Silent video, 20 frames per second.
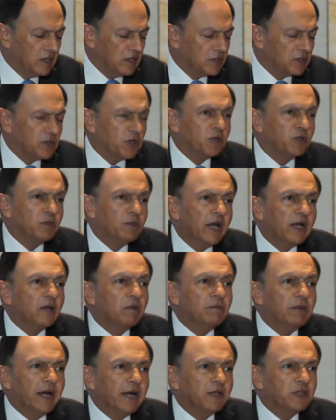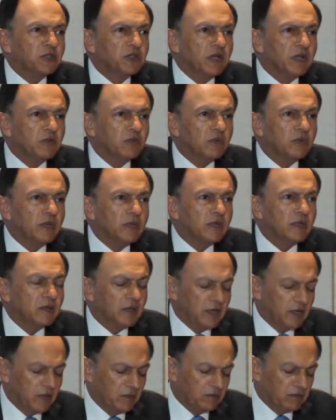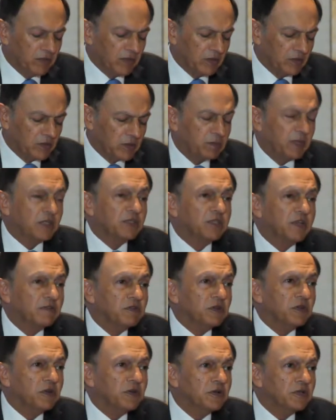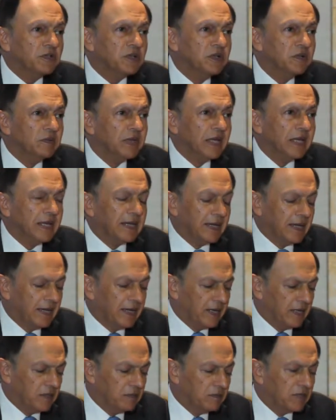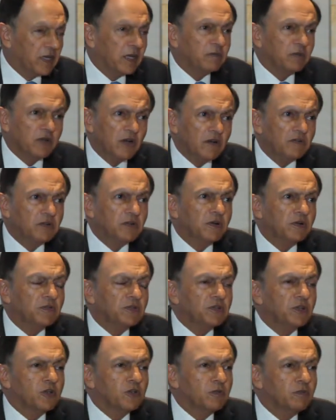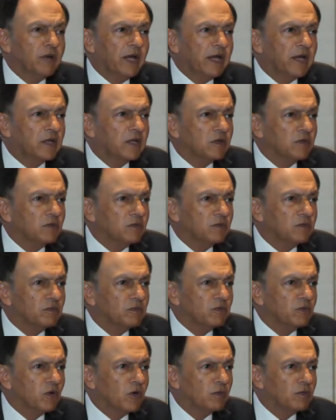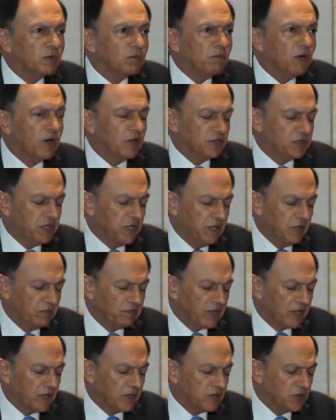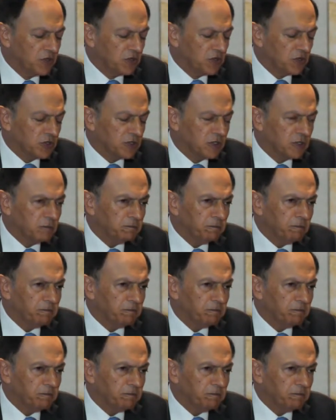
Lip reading: Central Bank of Pakistan, where I spent 7 years and became a governor of the Central Bank and formed policy decisions.